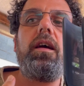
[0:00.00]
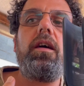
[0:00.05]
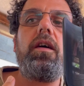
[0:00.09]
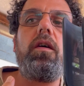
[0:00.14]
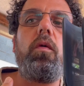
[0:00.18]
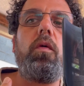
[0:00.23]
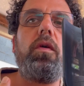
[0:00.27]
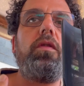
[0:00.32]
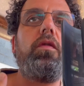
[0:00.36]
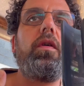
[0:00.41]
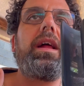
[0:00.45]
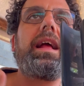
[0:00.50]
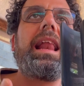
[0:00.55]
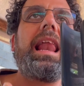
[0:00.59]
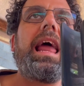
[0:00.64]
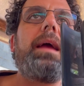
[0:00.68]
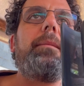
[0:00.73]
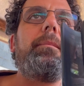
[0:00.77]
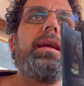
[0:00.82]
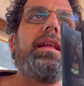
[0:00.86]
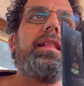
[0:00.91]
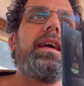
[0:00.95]
When you're
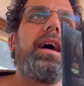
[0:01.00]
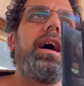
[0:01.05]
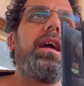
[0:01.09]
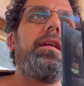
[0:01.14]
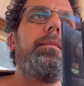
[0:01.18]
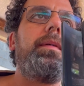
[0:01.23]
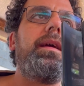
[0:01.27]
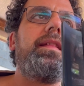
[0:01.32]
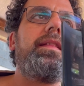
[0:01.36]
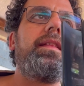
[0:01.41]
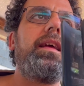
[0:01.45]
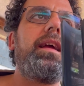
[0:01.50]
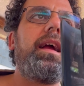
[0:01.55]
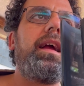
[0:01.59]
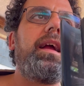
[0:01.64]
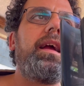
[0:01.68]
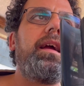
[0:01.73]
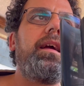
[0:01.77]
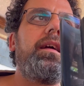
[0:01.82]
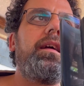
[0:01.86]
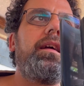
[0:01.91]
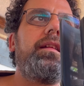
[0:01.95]
climbing, the heartbeat
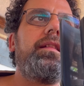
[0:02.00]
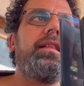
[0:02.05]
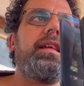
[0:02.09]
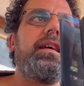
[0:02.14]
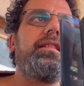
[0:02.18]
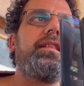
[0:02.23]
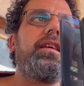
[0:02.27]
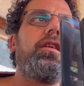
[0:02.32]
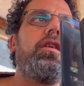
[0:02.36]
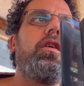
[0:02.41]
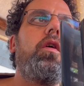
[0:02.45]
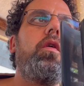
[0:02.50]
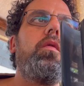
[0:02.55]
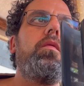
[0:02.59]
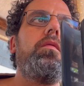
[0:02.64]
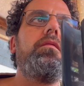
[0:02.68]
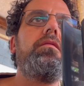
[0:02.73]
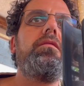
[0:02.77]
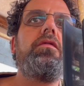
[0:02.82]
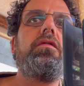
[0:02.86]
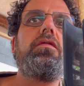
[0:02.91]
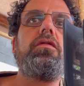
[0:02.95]
doesn't go
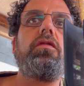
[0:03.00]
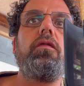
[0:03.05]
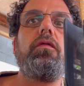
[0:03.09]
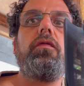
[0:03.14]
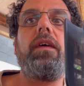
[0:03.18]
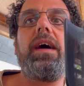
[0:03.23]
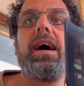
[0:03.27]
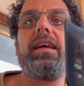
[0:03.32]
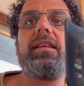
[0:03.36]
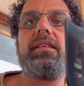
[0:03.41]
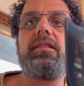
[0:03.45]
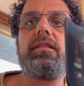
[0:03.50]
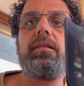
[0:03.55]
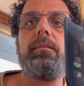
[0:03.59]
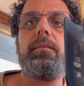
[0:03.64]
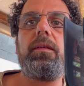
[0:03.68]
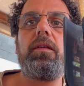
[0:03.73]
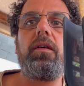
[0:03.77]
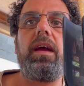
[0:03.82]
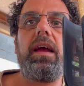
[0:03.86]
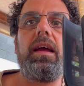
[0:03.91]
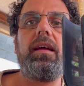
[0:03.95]
so fast. But
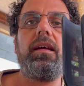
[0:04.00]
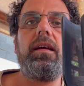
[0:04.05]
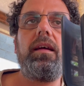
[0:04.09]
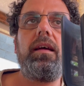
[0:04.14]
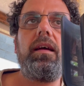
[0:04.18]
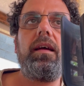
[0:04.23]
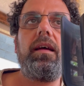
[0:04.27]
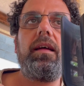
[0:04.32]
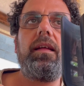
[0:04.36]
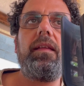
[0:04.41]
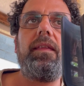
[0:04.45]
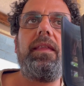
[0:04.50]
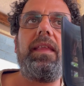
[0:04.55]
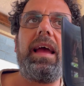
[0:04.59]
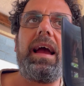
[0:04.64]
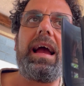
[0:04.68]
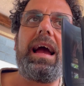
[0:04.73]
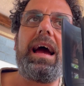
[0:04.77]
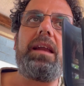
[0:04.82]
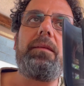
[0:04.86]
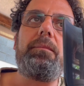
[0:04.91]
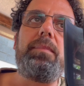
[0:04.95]
okay, the
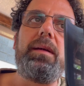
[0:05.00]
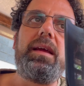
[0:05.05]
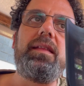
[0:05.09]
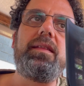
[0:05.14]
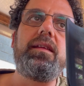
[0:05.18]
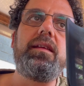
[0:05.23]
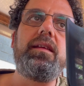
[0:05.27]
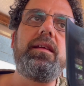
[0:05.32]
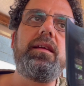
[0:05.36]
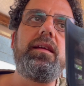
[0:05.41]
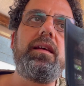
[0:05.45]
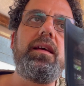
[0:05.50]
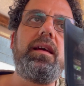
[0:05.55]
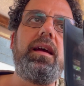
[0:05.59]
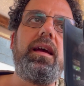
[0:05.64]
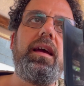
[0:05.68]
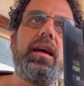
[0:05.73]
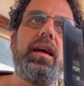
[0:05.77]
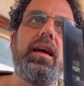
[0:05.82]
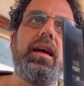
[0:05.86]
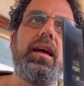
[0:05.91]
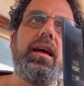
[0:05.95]
heartbeat
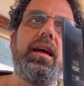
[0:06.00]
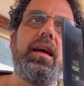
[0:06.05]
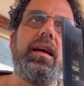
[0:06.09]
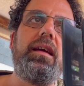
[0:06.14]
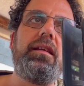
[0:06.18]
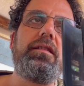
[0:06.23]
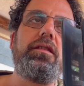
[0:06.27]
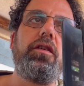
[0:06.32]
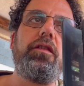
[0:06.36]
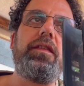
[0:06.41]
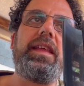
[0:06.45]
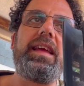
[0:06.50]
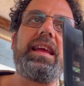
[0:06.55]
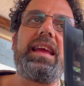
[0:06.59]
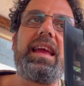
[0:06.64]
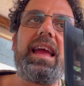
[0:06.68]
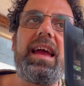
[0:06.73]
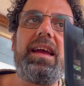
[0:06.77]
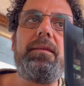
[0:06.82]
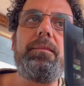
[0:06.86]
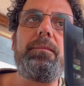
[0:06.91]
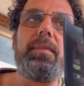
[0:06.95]
is not the
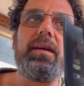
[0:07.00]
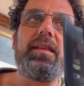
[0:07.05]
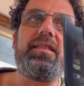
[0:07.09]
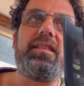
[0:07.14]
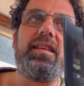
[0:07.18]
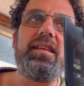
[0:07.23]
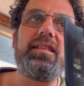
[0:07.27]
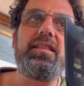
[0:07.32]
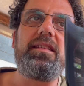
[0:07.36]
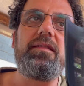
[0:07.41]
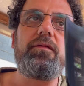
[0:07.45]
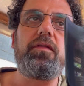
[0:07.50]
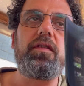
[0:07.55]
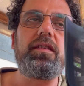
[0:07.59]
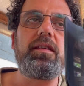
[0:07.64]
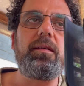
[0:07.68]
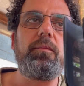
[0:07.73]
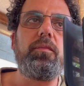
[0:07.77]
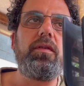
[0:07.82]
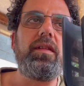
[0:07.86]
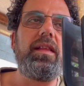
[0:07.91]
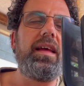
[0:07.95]
case, but just, for
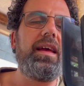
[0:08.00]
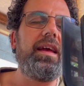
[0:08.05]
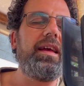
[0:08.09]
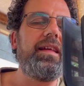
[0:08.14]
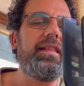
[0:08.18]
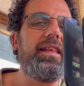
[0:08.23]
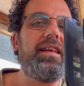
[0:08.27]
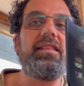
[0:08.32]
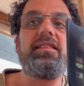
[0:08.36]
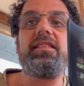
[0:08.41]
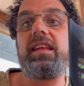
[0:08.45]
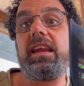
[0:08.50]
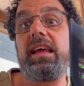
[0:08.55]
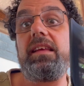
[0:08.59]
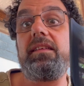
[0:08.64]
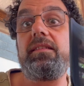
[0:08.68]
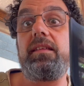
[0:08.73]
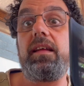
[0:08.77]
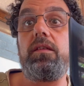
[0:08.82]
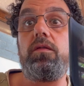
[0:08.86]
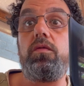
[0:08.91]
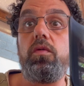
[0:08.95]
example, the stress
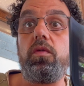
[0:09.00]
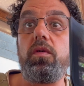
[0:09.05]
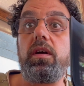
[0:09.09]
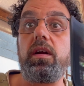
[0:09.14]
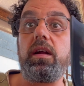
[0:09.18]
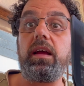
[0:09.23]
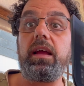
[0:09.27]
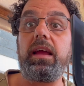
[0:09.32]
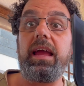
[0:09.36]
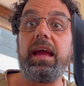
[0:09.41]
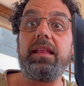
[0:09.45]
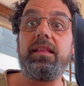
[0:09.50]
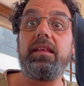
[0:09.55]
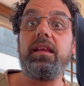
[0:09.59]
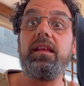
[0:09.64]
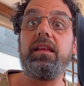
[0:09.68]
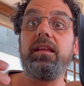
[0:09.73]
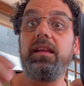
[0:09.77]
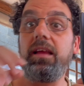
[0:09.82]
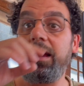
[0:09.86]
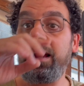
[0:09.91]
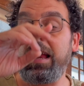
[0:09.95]
that you're getting
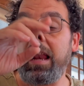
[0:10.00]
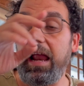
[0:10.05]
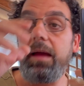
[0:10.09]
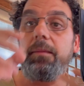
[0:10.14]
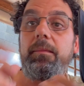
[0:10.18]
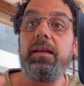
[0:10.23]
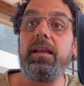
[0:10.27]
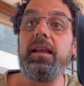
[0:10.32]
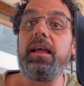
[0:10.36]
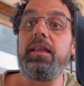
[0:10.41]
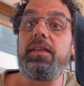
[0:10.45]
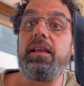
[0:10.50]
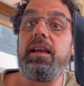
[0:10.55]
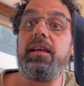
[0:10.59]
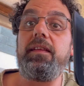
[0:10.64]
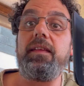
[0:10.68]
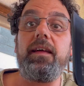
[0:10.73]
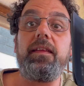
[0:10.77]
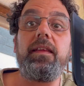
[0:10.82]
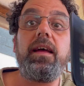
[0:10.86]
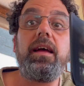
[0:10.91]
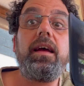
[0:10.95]
climbing and things like
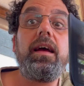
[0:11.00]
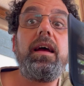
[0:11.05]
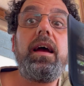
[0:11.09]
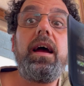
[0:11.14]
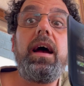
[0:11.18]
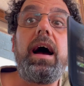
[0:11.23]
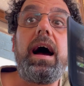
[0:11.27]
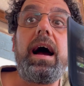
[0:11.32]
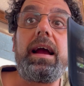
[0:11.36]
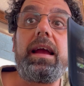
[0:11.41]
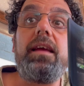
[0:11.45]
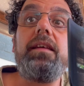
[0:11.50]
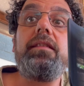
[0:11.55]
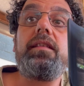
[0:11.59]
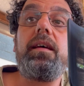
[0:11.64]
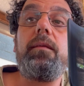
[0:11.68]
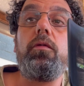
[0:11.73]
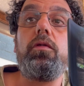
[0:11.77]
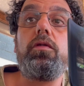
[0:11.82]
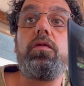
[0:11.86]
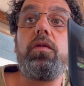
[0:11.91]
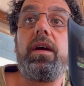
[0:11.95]
that. And he's
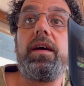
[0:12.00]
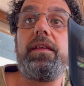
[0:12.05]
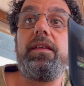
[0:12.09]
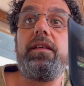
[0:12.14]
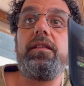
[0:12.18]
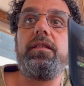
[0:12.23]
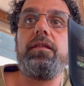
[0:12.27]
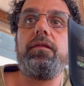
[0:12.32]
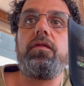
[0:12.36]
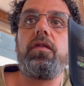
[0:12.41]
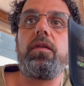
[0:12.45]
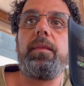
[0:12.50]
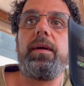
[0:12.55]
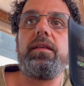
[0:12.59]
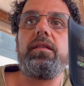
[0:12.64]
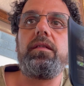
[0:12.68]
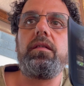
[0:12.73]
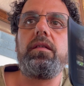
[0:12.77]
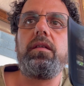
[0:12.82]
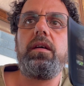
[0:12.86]
able to get this information.